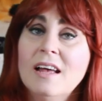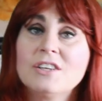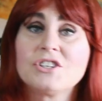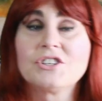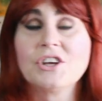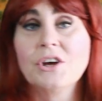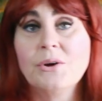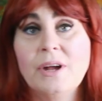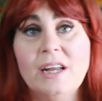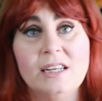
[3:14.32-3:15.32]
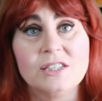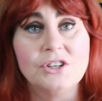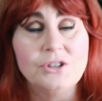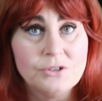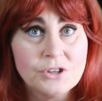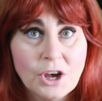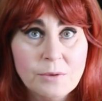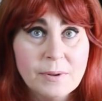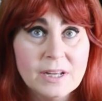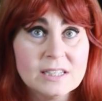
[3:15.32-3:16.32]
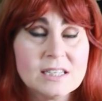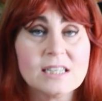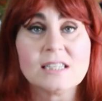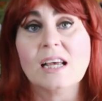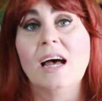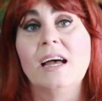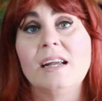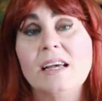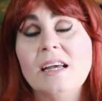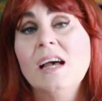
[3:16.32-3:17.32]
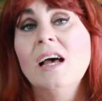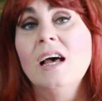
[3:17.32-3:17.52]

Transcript: So it is a utopian society.